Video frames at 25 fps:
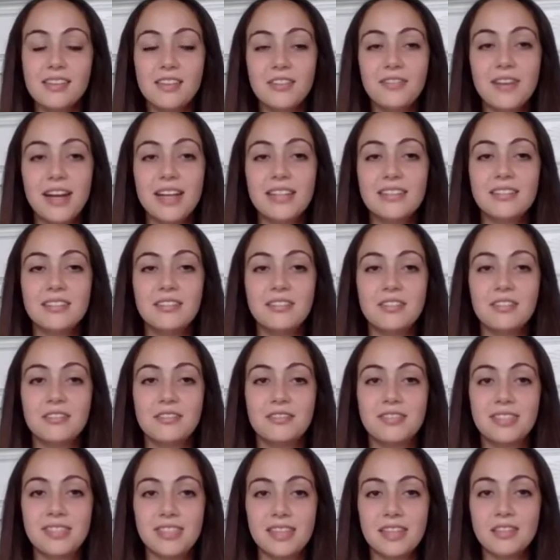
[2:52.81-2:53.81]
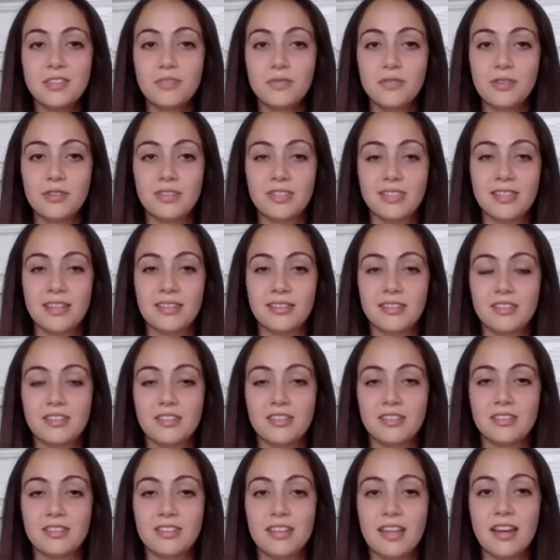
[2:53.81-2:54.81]
device includes 6 force
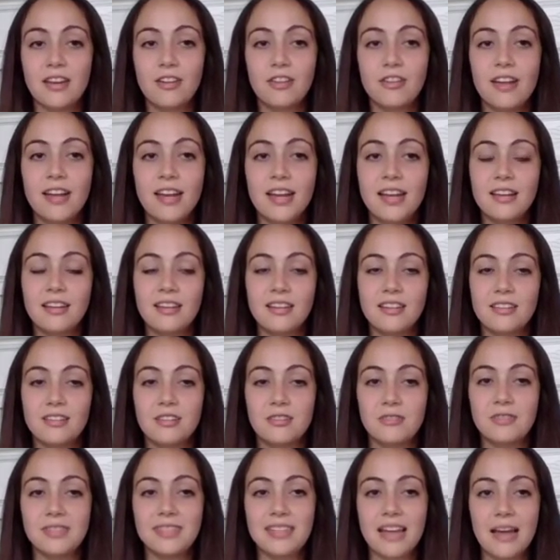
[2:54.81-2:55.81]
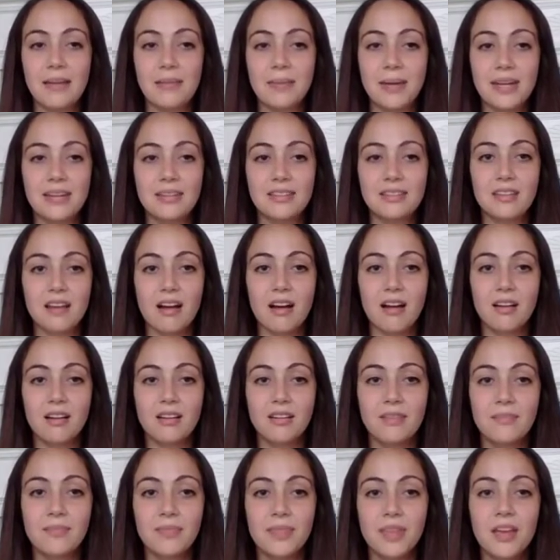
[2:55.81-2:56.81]
sensors integrated into a diabetic
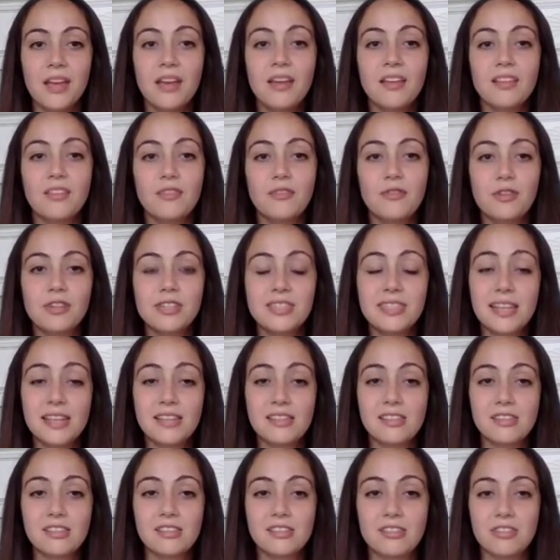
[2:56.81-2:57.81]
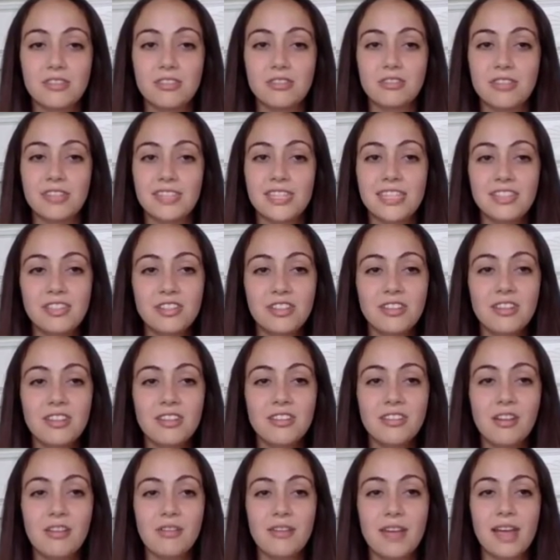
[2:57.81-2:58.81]
sock. The force sensors are
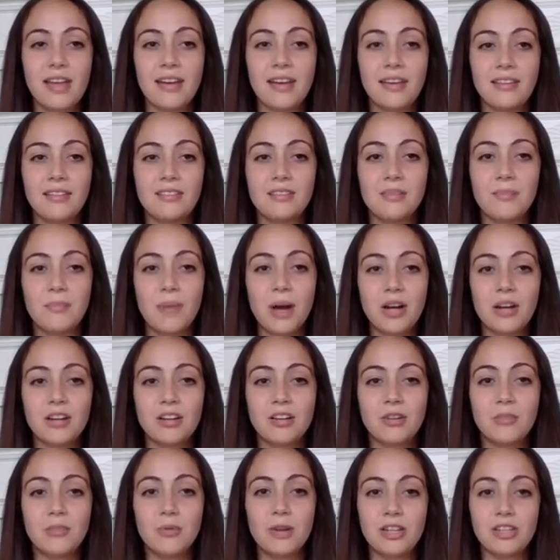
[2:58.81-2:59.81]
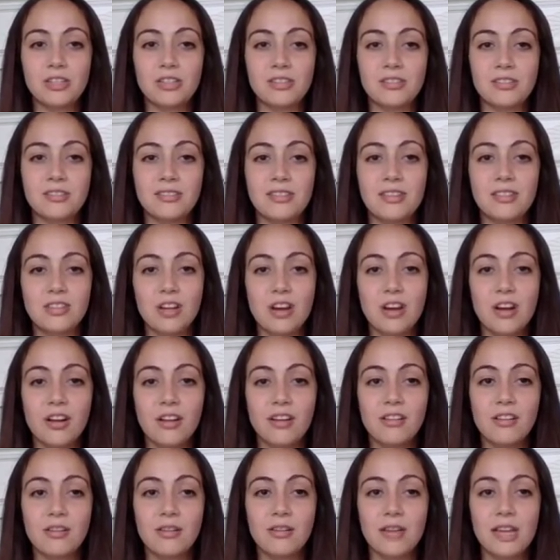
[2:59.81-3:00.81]
strategically located to monitor pressures in
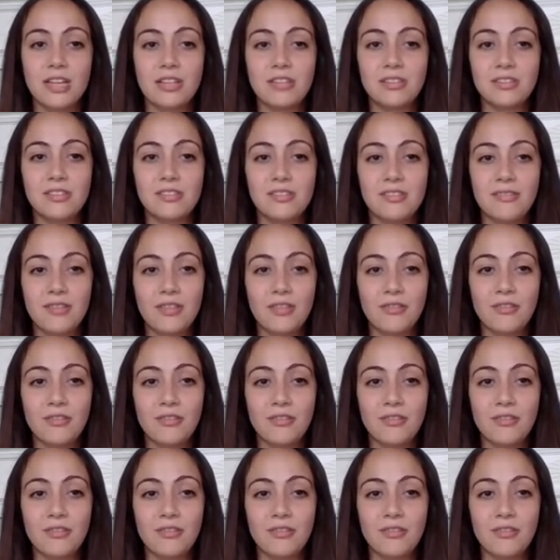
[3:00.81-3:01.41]
target locations of the